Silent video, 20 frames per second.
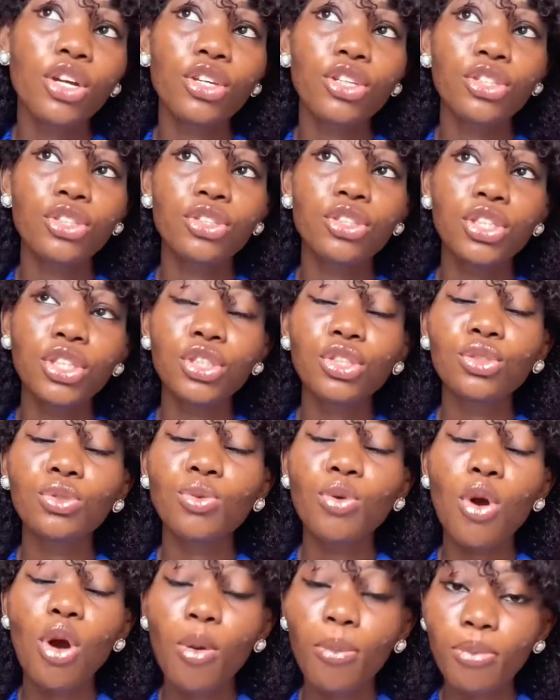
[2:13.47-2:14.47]
you need
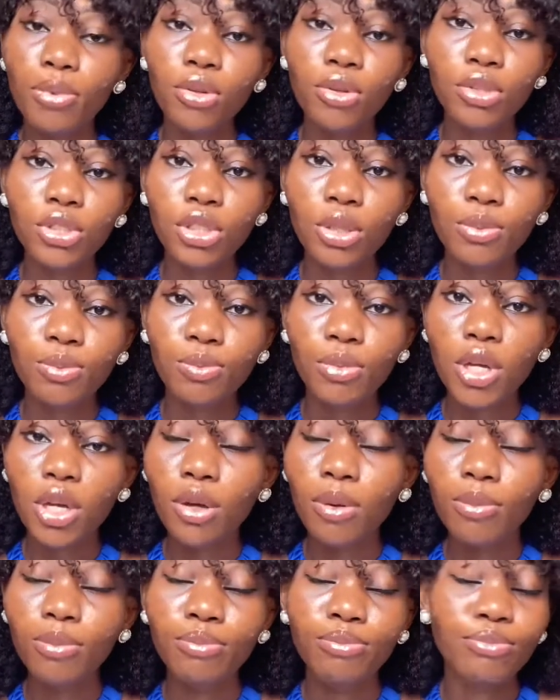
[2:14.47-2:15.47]
to upload your
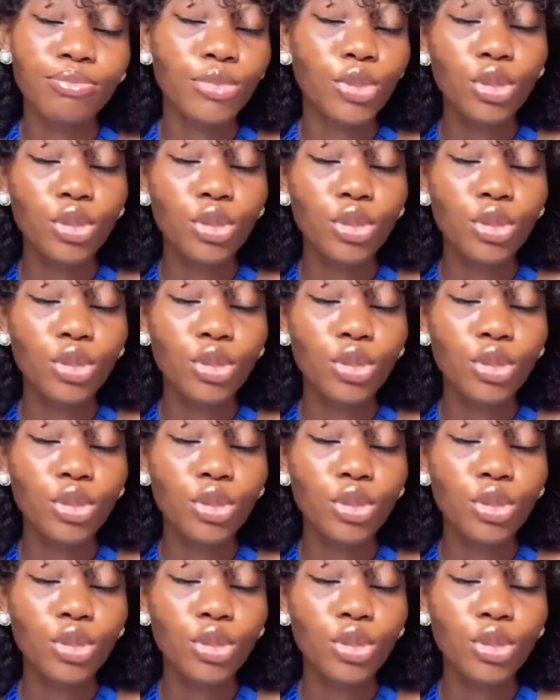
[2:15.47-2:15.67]
um,